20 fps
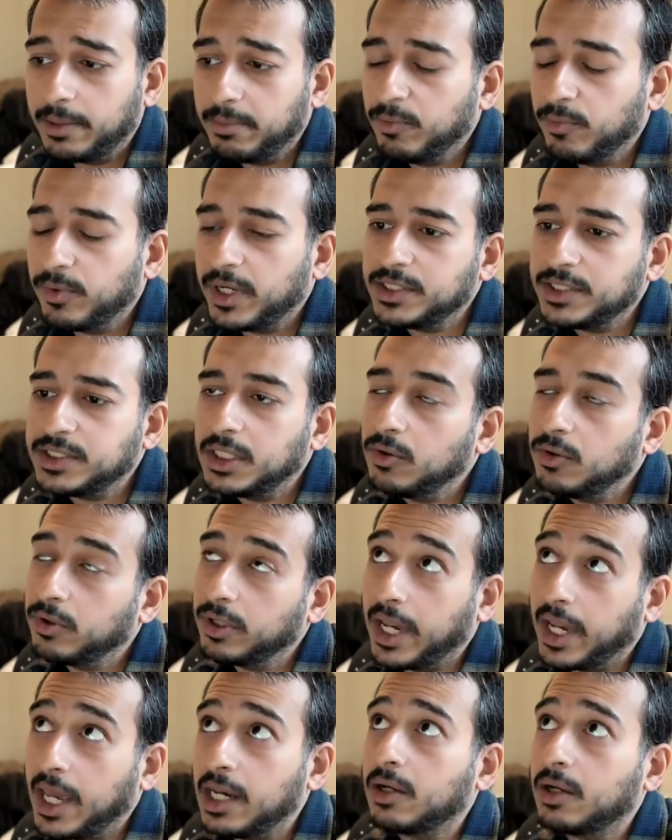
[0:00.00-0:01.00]
I mean, when I say
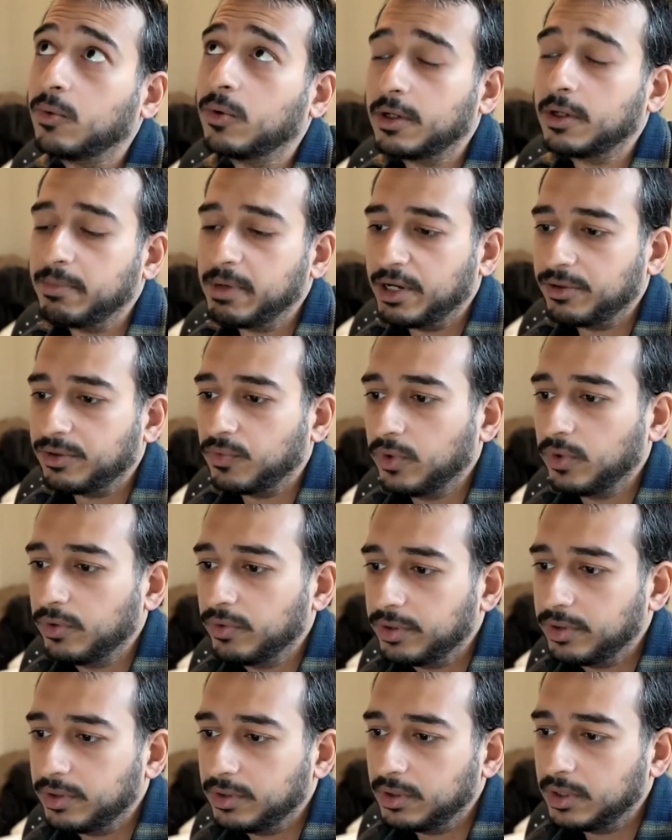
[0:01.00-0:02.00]
organic word of mouth
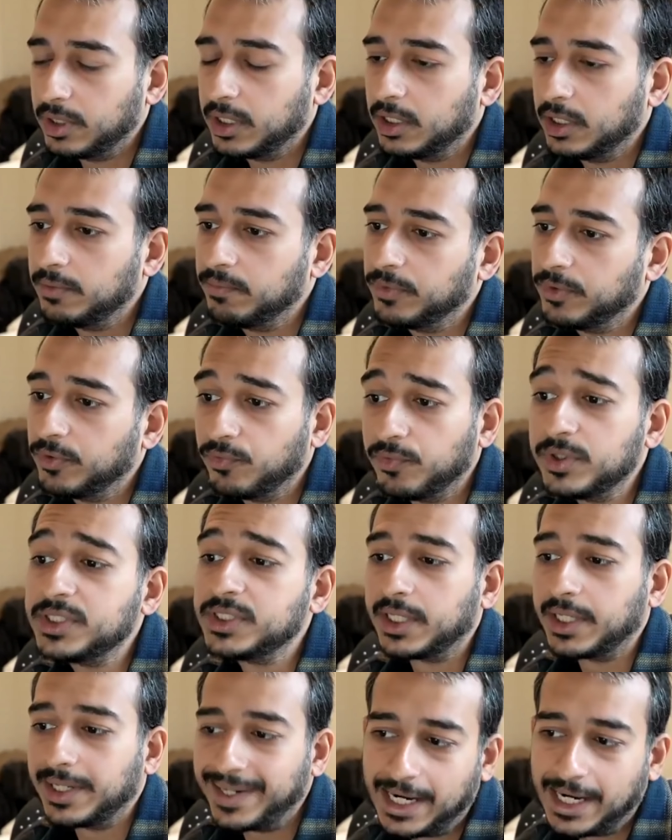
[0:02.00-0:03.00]
growth, um, the
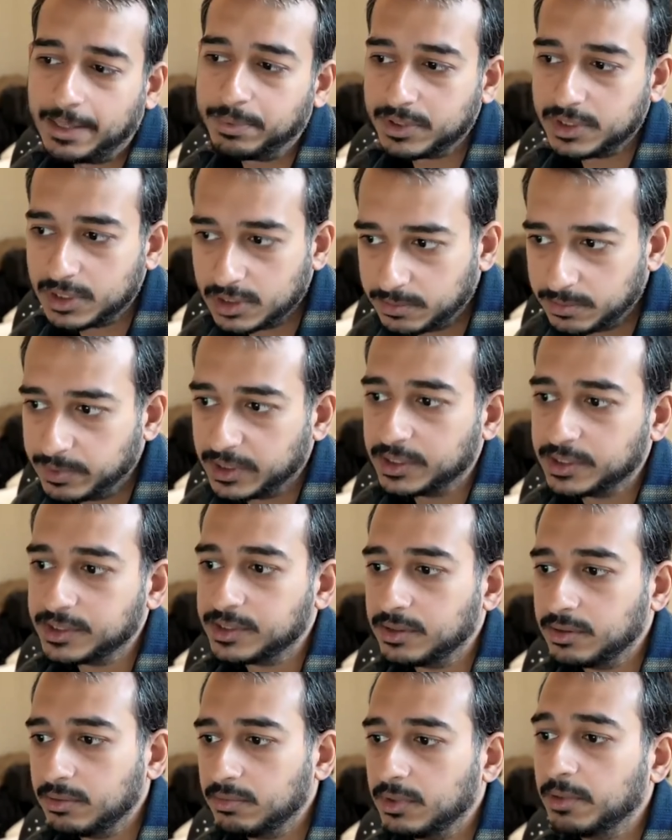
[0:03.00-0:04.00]
reason that happens is
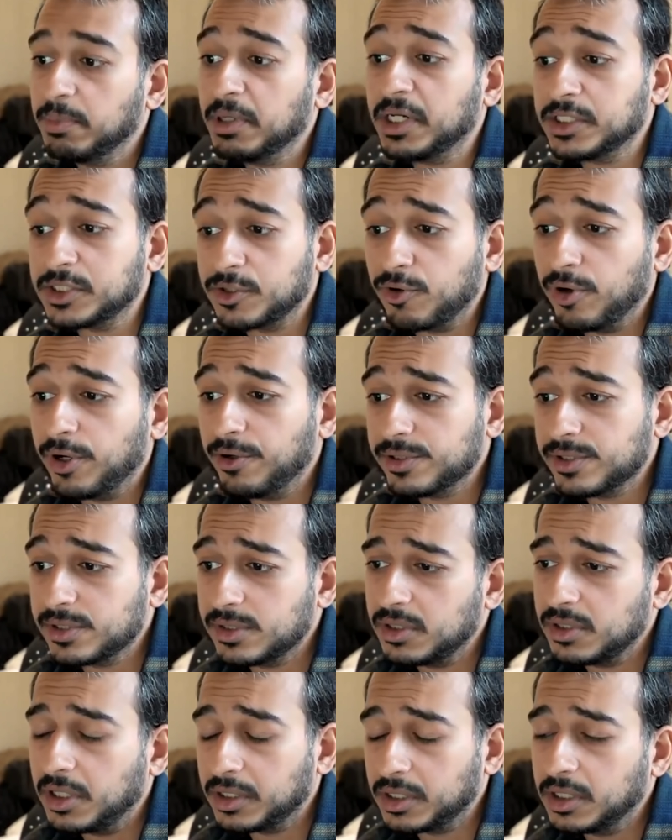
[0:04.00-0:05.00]
because the biggest
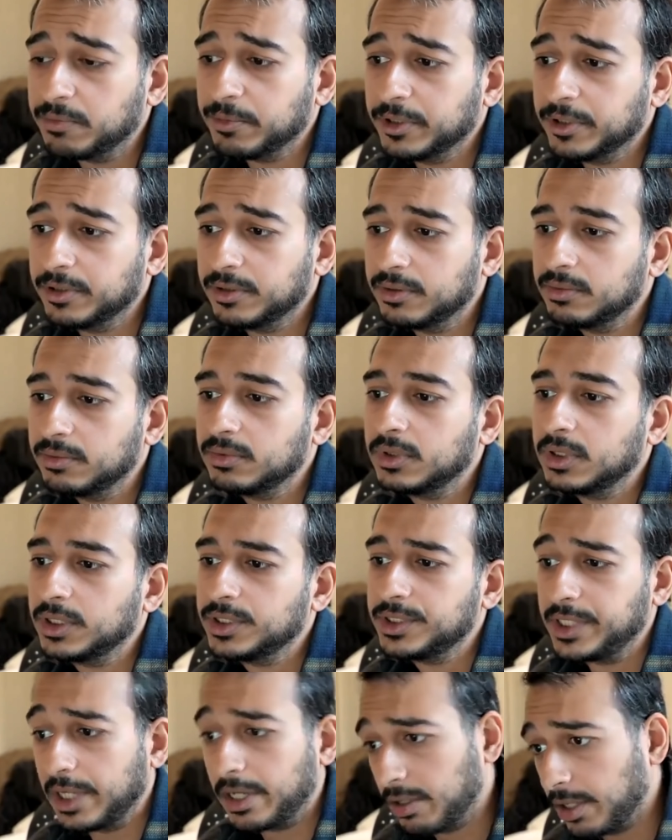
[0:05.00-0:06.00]
creators on Gumroad
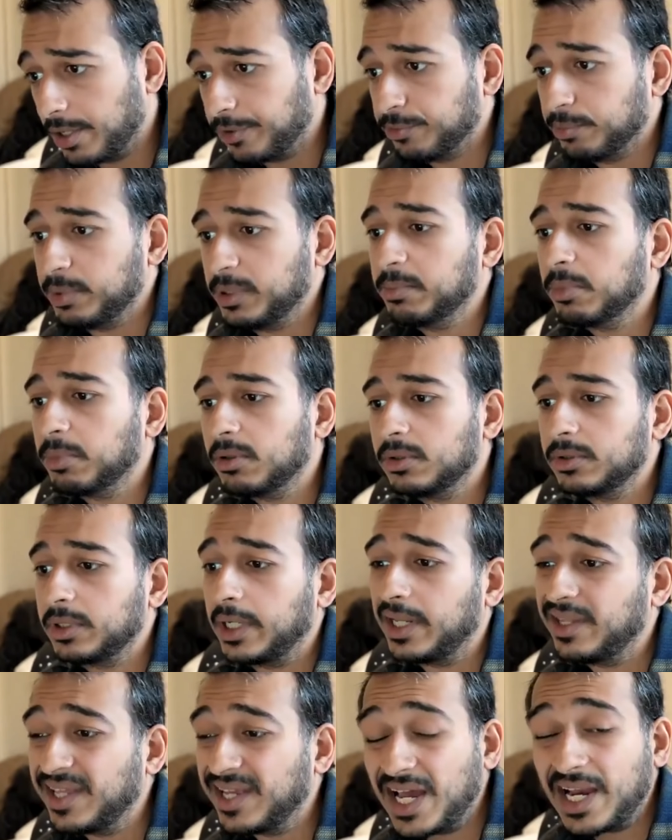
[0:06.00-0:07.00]
tell other people.
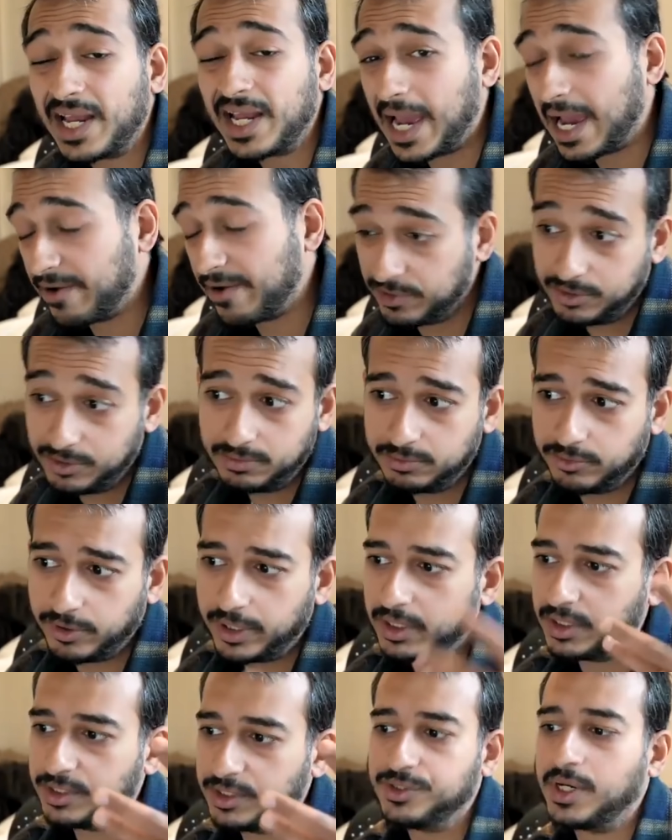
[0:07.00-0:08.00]
They kind of have to,
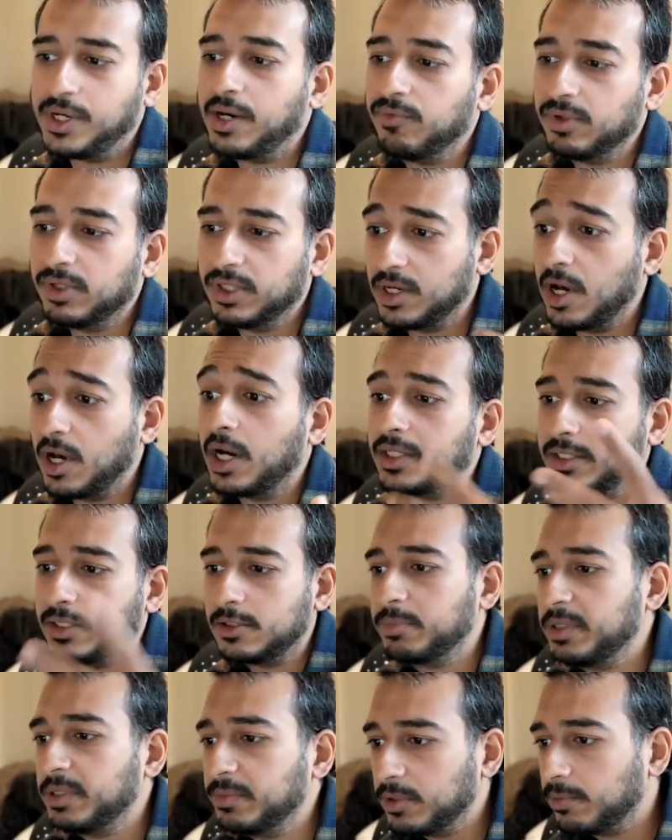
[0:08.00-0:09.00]
right? Because you can't really not
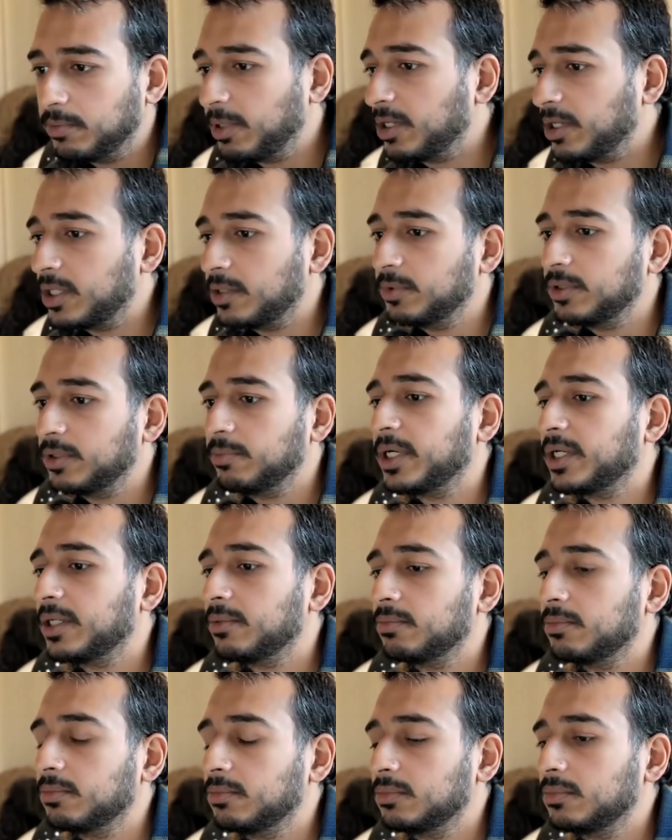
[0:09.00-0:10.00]
tell people about Gumroad
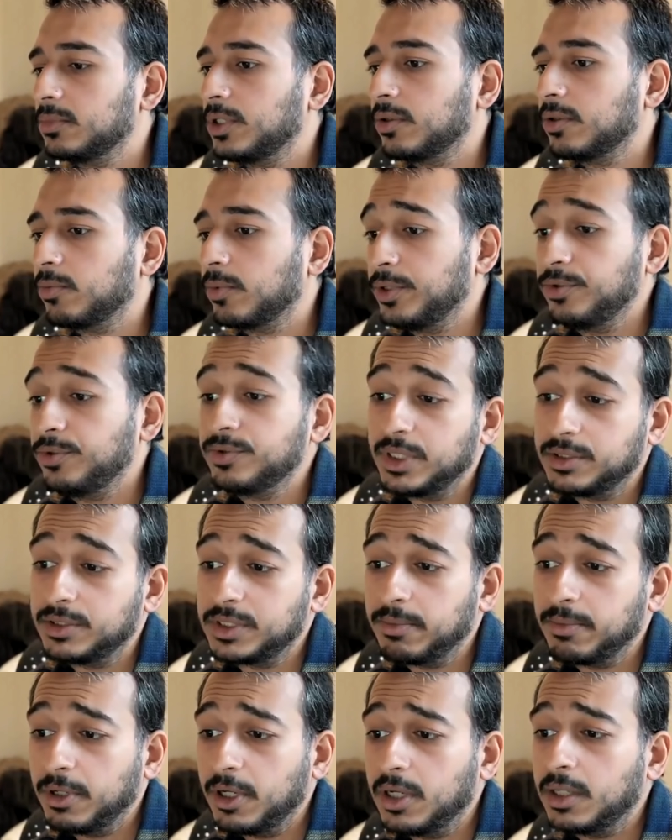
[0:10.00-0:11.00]
by, you know, when you sell
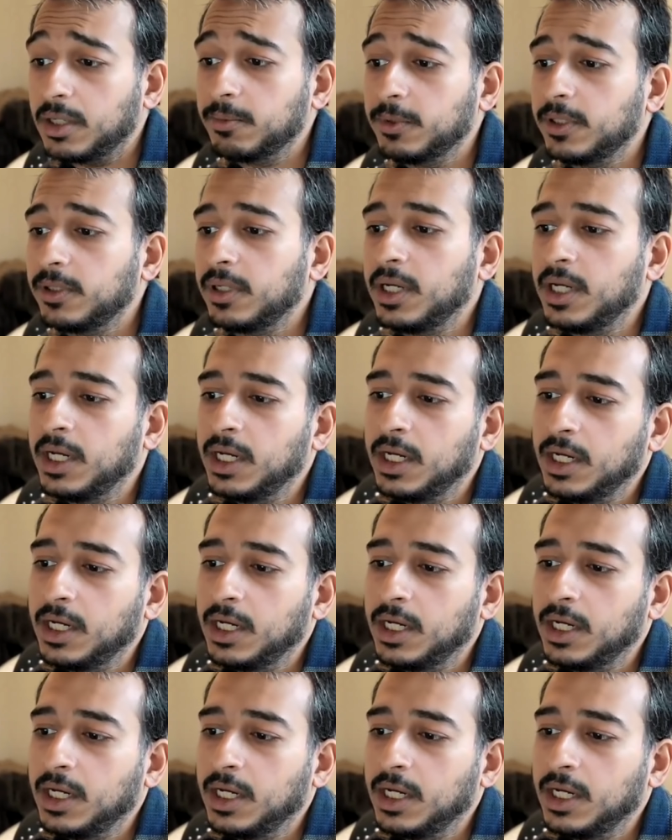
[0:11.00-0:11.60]
something on Gumroad.